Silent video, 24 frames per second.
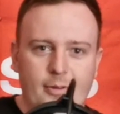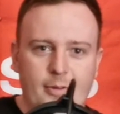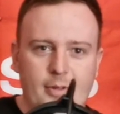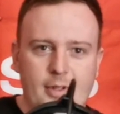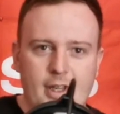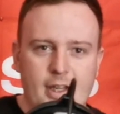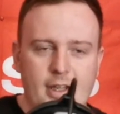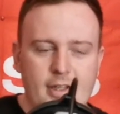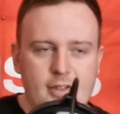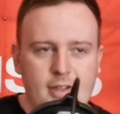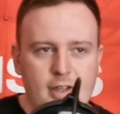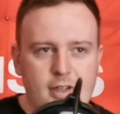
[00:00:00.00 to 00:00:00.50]
yeah.
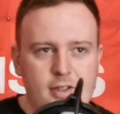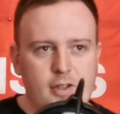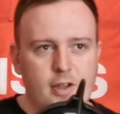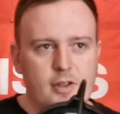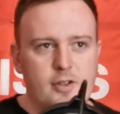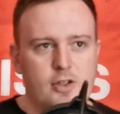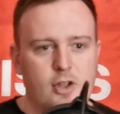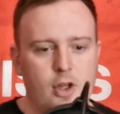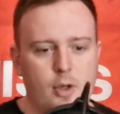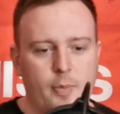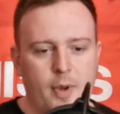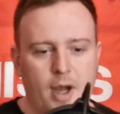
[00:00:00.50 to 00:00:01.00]
He's, he's not
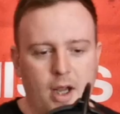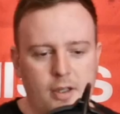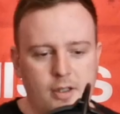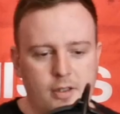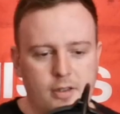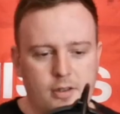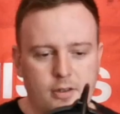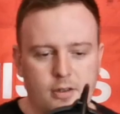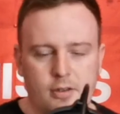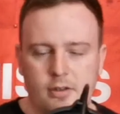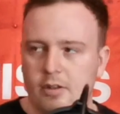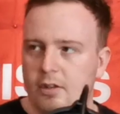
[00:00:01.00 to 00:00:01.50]
too the bad. last
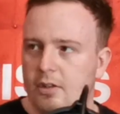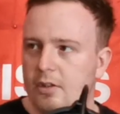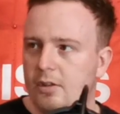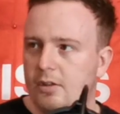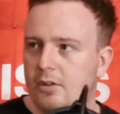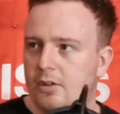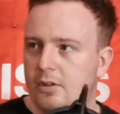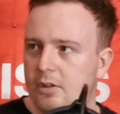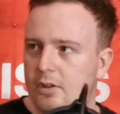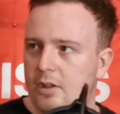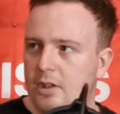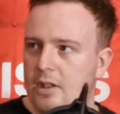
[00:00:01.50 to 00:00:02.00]
two years, yeah.
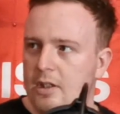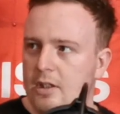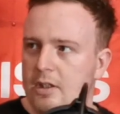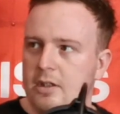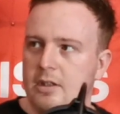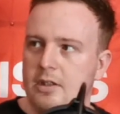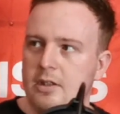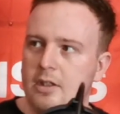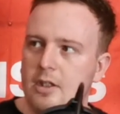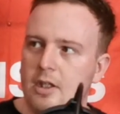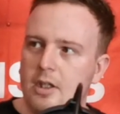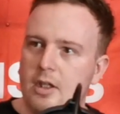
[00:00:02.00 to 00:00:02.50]
like yeah.
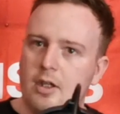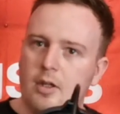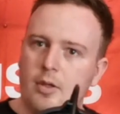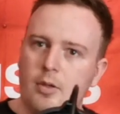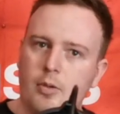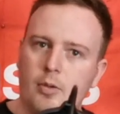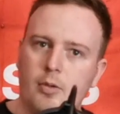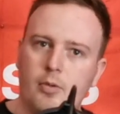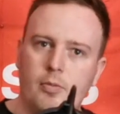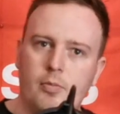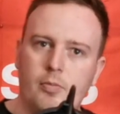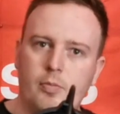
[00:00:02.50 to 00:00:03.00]
six out of ten. I
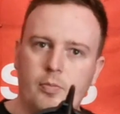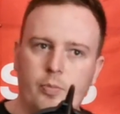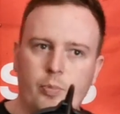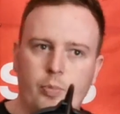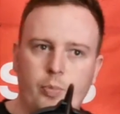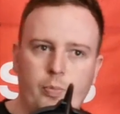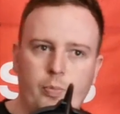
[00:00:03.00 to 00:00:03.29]
mean, he's set